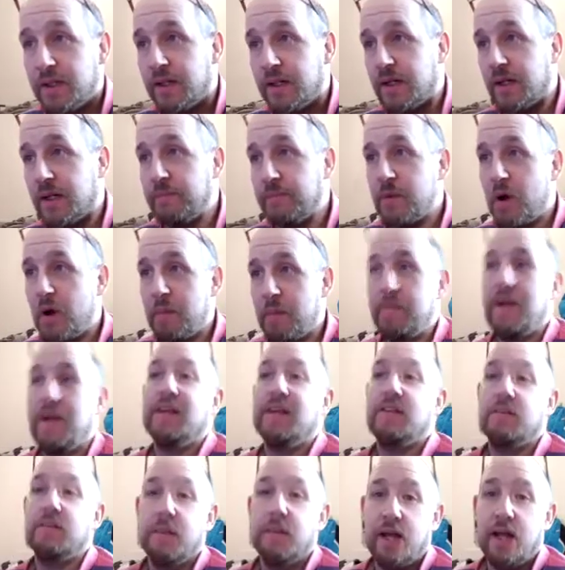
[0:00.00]
I
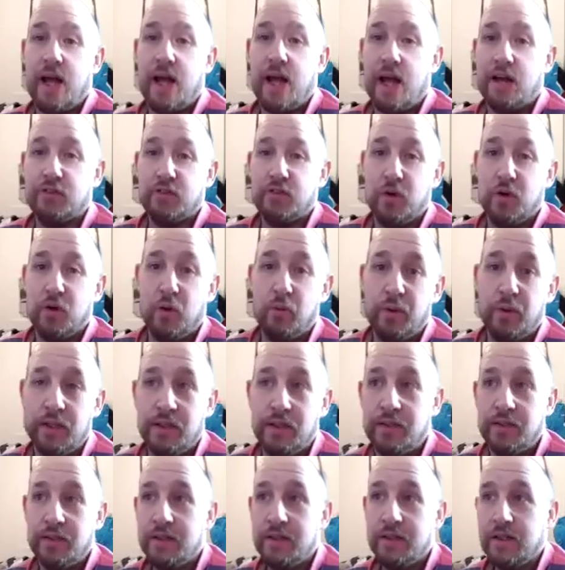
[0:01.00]
backed him at that Ascot
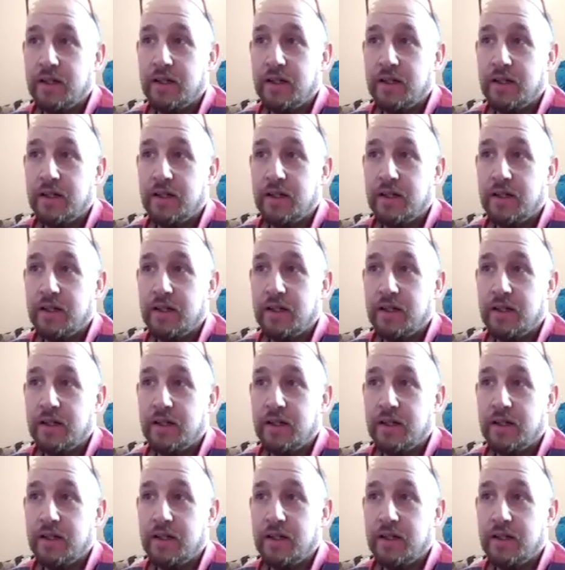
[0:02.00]
win,